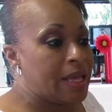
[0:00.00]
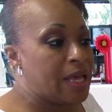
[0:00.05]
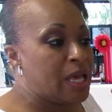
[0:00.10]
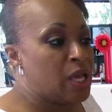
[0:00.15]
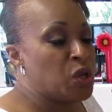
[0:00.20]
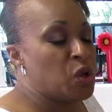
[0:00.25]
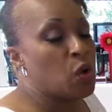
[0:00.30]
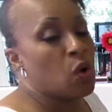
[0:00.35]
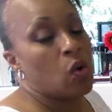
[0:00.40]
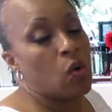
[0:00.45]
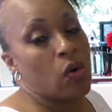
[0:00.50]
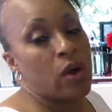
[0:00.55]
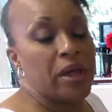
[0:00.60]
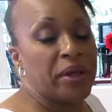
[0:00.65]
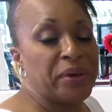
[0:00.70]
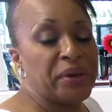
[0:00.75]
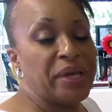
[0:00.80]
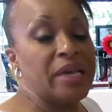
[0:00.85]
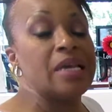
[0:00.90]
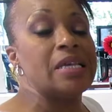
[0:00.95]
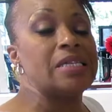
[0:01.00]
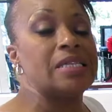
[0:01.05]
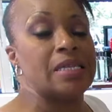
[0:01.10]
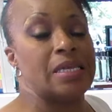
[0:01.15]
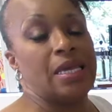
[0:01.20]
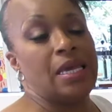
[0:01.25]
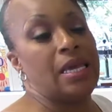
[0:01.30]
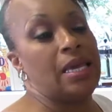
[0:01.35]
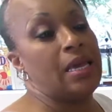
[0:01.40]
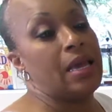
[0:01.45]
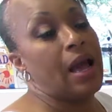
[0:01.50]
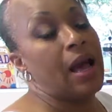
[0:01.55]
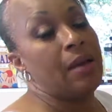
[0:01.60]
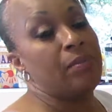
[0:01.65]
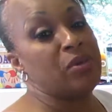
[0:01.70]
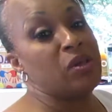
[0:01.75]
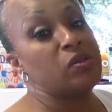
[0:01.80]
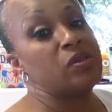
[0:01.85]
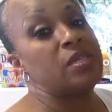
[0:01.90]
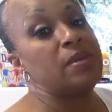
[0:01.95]
your oil is the key.
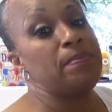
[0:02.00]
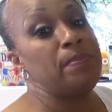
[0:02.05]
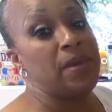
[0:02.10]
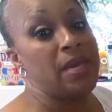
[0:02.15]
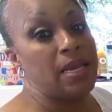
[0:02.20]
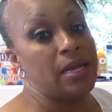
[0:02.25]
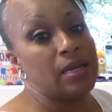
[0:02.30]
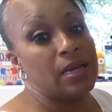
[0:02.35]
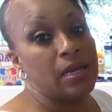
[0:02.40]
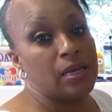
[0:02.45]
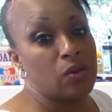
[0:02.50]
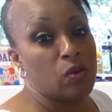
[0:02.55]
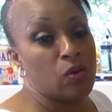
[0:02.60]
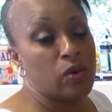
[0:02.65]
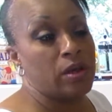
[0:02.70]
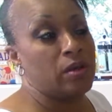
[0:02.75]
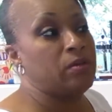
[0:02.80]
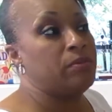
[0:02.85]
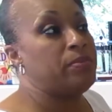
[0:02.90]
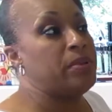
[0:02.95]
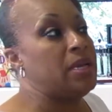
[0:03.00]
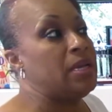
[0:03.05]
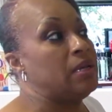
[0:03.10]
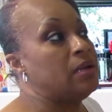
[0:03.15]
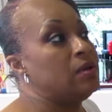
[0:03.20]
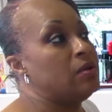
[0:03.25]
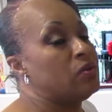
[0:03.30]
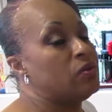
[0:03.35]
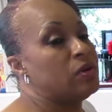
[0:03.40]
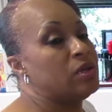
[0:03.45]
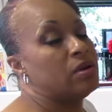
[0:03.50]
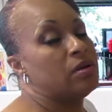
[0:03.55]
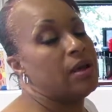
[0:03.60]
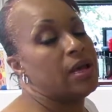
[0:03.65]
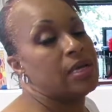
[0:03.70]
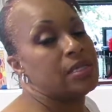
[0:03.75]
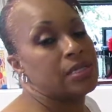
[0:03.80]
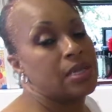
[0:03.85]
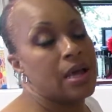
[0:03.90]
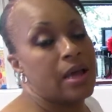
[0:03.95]
I'm using peanut oil. Peanut oil
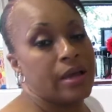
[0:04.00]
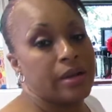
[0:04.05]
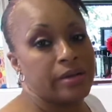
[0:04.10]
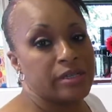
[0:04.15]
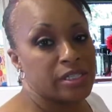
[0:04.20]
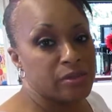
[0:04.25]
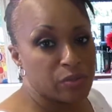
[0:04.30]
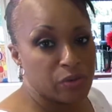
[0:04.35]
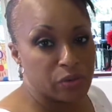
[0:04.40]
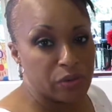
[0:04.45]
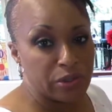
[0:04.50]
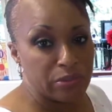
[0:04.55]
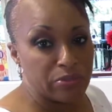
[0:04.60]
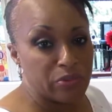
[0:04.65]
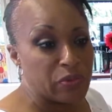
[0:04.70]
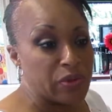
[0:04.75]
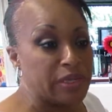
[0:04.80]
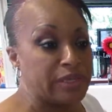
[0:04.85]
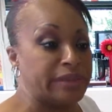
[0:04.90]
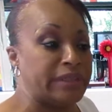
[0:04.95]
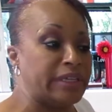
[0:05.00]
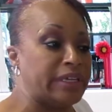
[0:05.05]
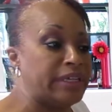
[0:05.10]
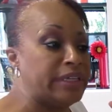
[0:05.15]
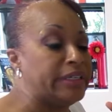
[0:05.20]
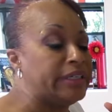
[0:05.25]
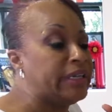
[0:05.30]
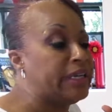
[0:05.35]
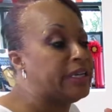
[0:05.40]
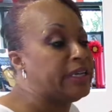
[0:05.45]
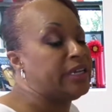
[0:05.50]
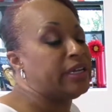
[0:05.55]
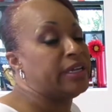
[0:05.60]
has a higher smoking point than any